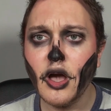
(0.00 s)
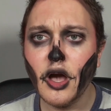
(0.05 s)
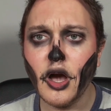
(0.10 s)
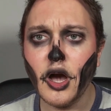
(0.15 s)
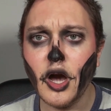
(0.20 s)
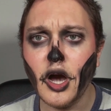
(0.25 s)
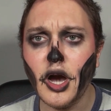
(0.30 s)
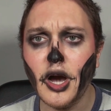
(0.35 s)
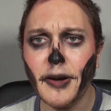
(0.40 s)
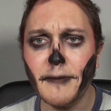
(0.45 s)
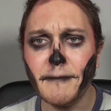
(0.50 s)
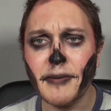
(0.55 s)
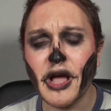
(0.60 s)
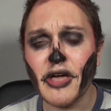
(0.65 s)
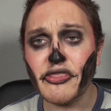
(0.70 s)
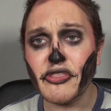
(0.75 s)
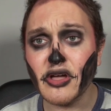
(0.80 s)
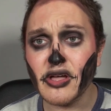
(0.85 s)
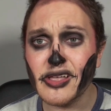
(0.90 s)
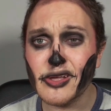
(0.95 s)
I
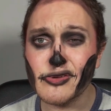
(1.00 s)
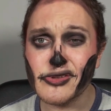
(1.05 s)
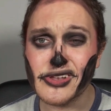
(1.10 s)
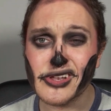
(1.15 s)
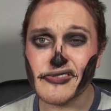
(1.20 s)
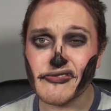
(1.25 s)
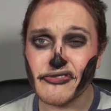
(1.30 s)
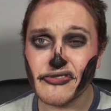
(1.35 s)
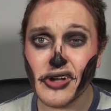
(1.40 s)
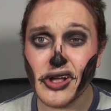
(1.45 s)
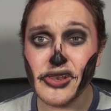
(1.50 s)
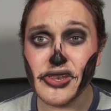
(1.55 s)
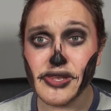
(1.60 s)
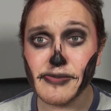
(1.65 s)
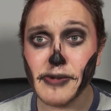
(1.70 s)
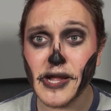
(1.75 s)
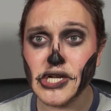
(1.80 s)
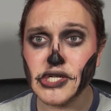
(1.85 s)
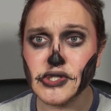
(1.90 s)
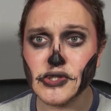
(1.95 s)
thought it was a fun
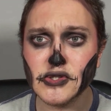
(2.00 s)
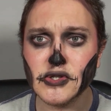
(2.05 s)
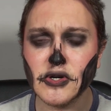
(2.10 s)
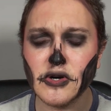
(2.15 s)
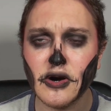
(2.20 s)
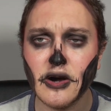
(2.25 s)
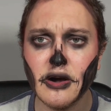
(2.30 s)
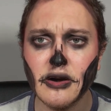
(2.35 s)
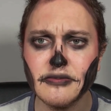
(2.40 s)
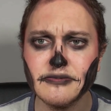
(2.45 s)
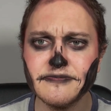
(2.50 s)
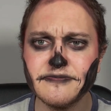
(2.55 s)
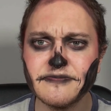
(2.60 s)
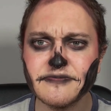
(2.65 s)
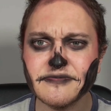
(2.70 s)
special.